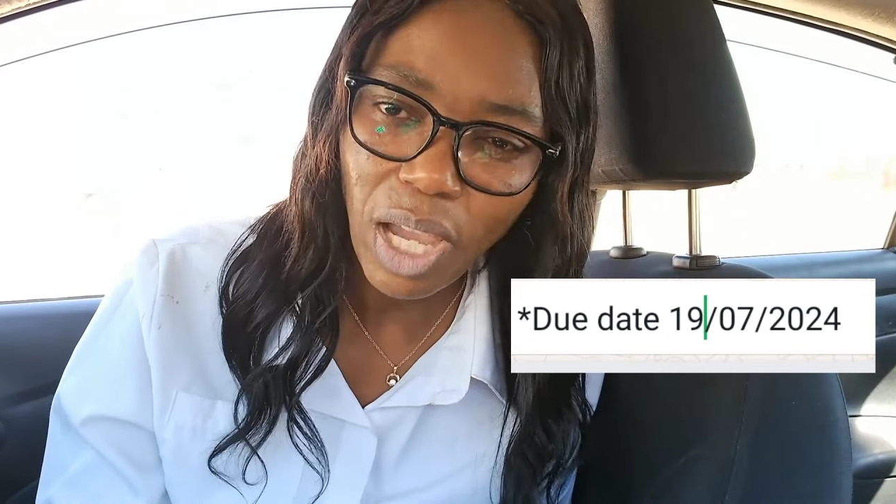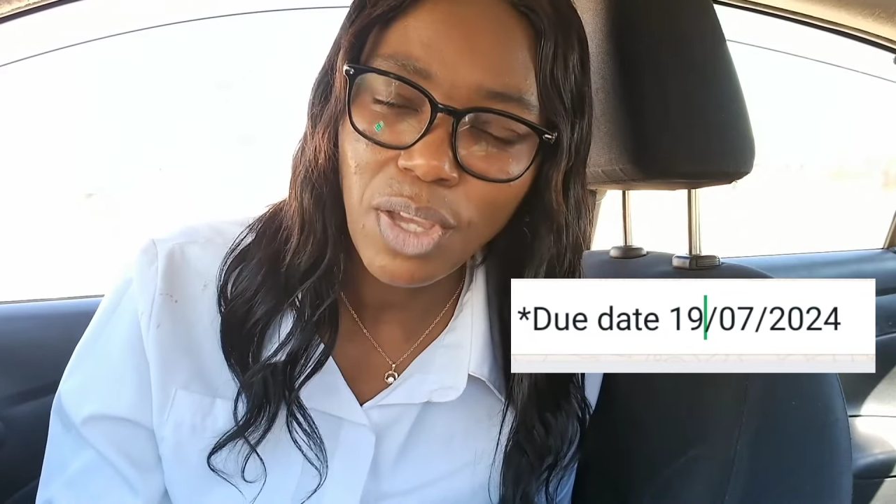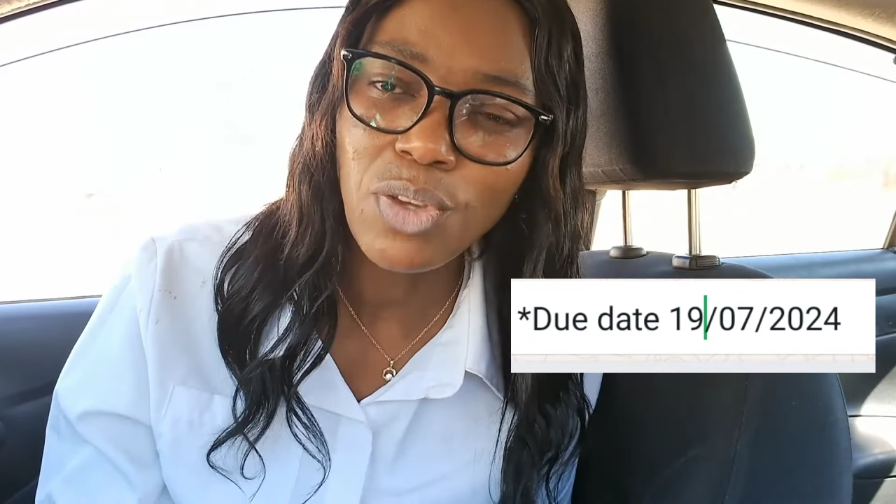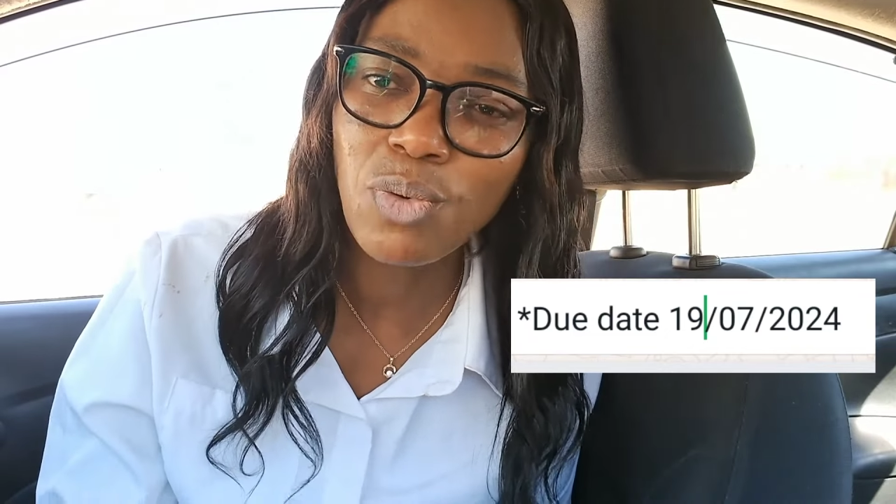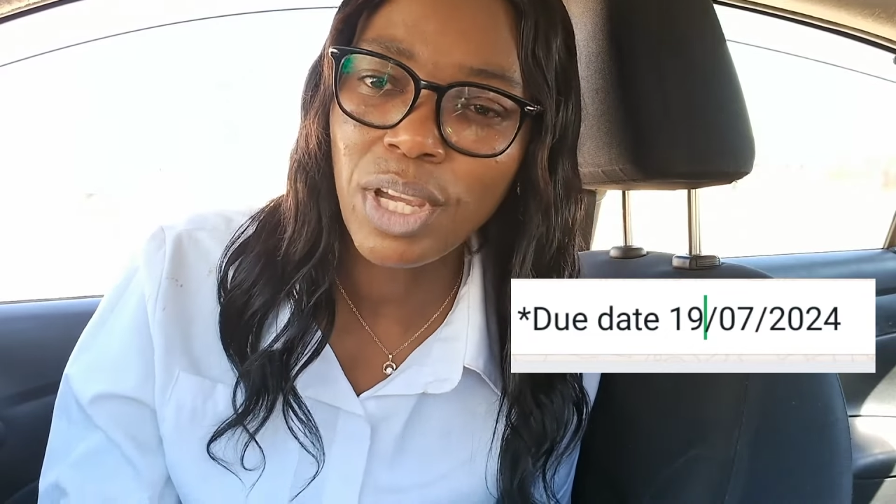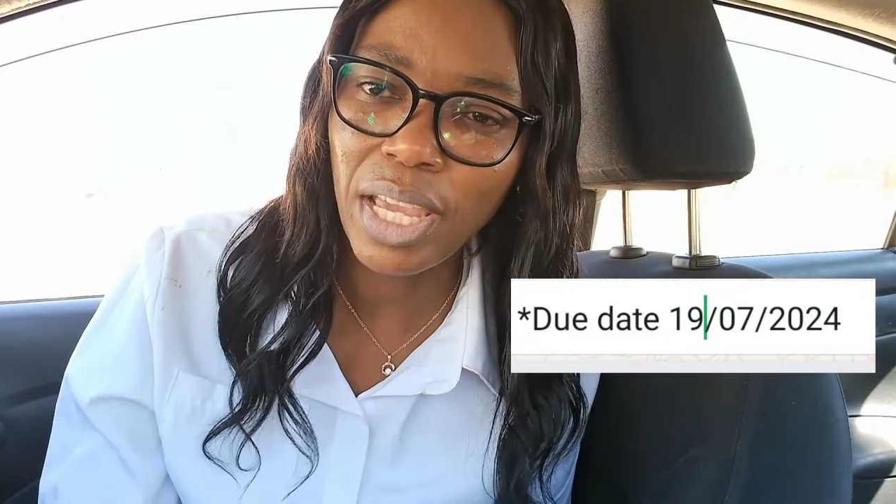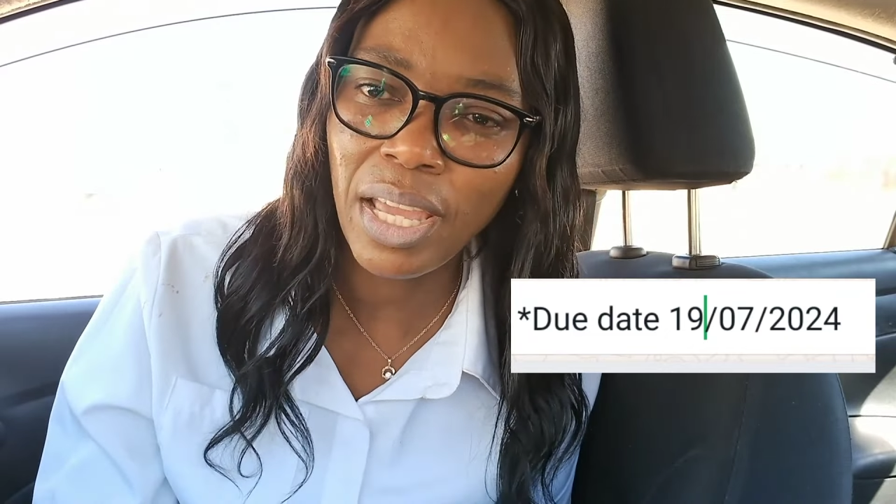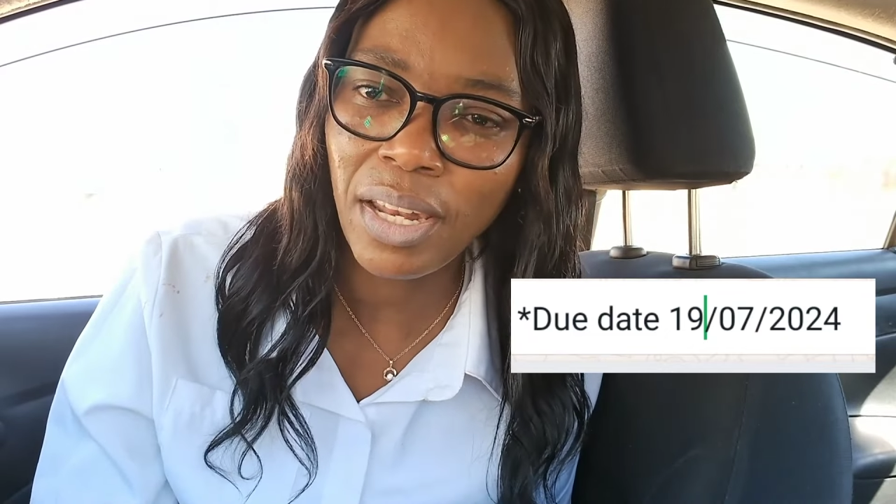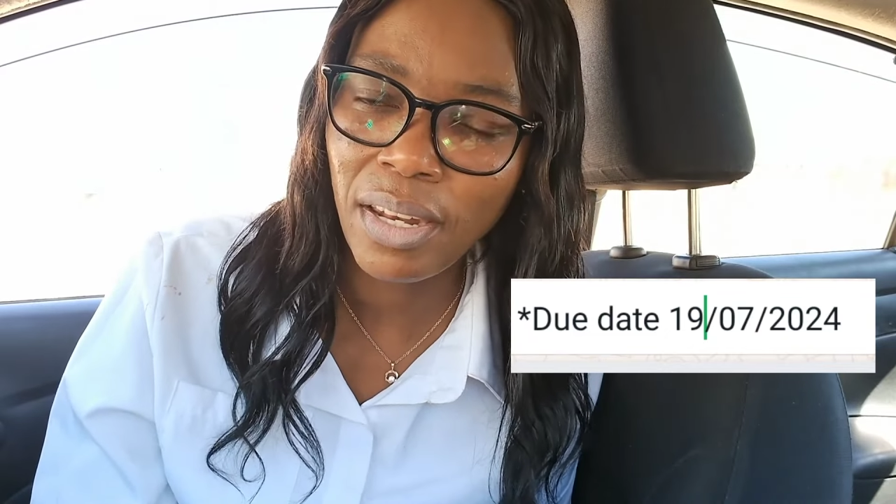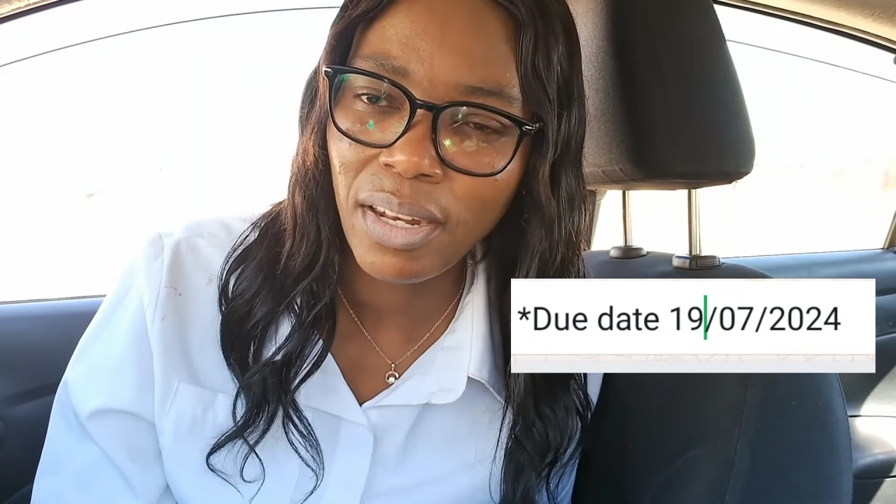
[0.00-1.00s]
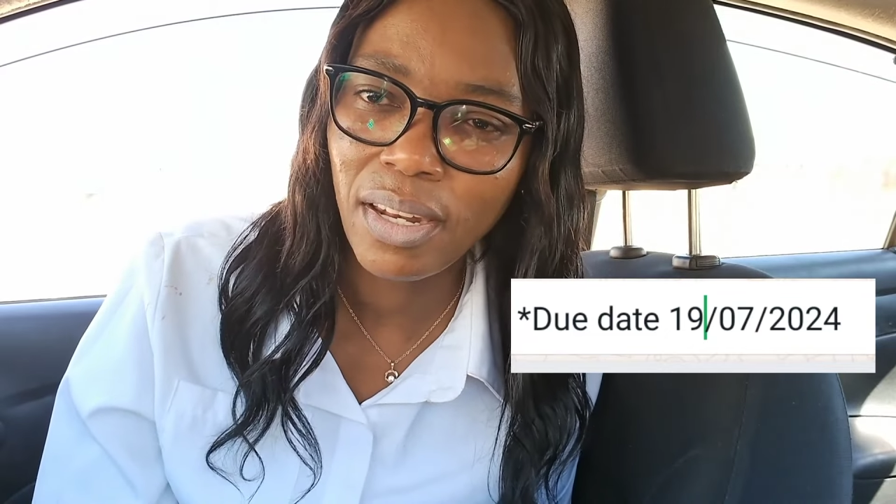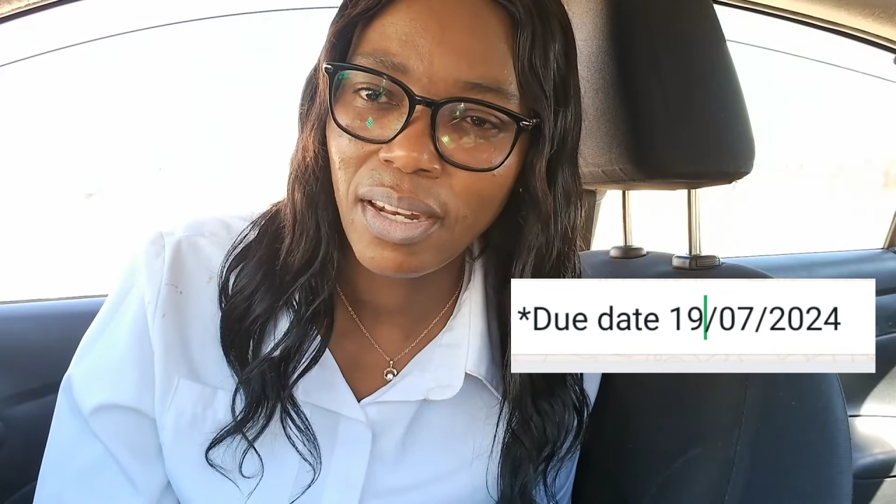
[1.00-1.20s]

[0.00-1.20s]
you can